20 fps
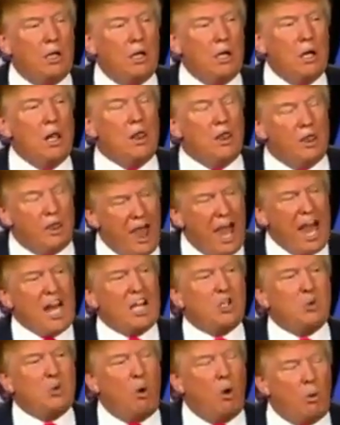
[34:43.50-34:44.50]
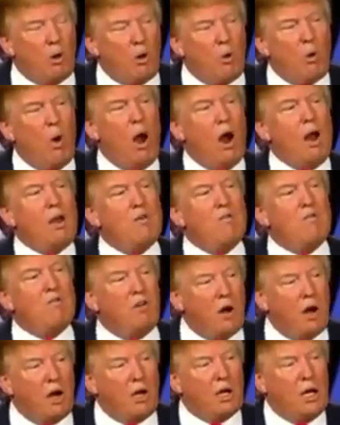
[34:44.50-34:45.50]
That's what we want for
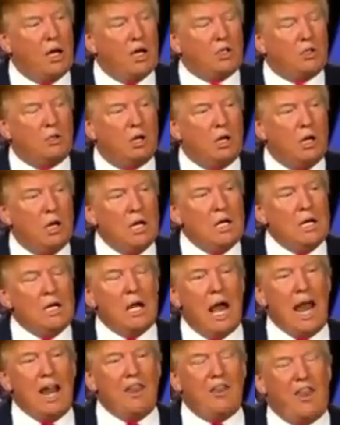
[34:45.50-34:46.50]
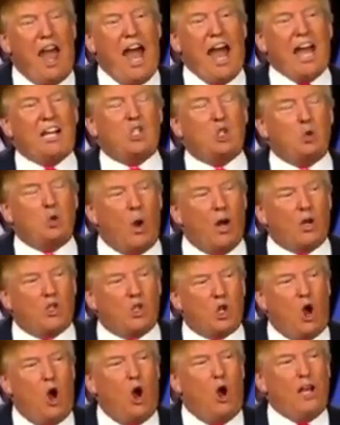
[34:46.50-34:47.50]
our country. And that's what's
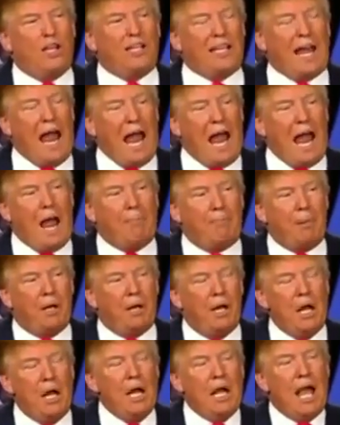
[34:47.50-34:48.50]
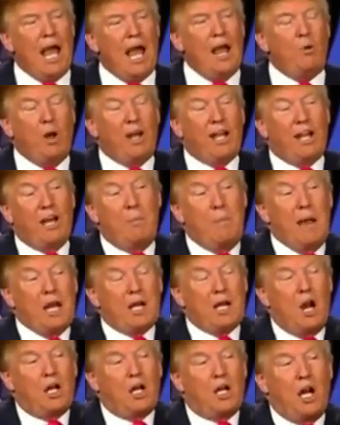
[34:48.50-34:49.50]
going to happen. and we're going to make
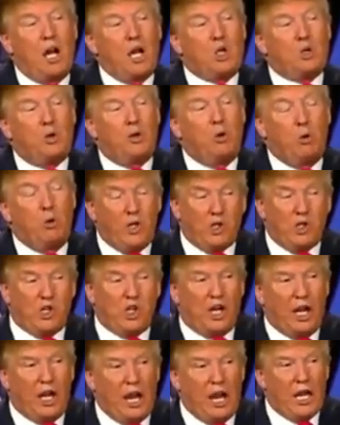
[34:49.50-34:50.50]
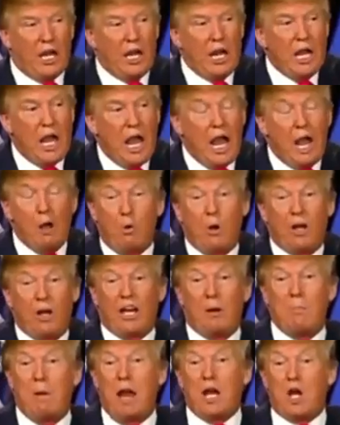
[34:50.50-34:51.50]
our country rich again. And we're going to
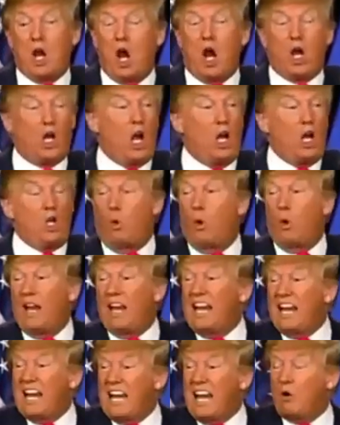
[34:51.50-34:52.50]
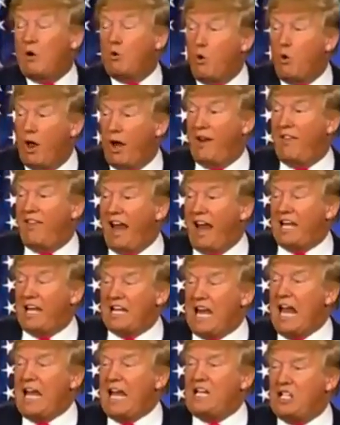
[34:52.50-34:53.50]
make our country, we're going to get rid of that
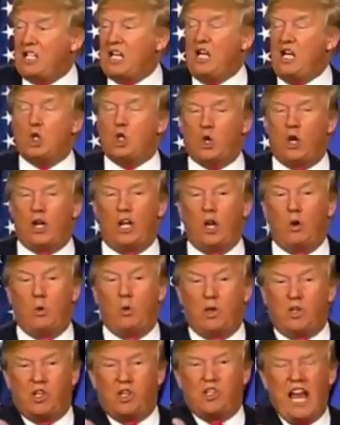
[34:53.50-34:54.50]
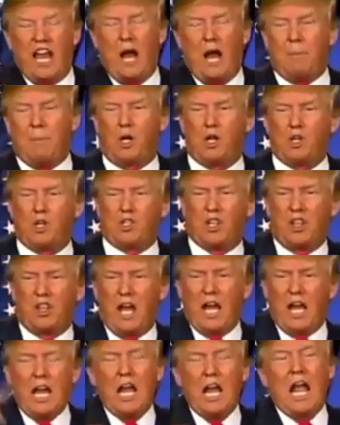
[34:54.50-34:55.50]
19 trillion, which is now because of that.
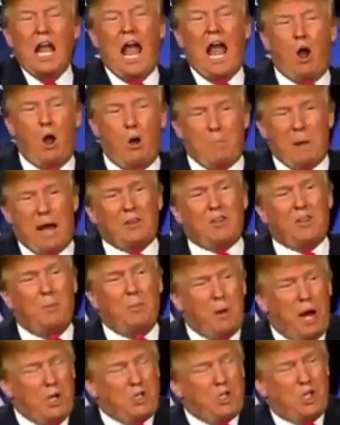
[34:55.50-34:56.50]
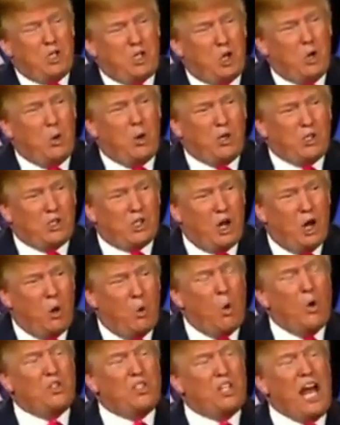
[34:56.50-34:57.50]
How about the budget 2 weeks ago?
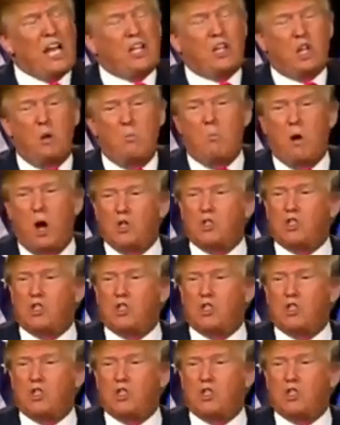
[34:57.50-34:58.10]
Was that the most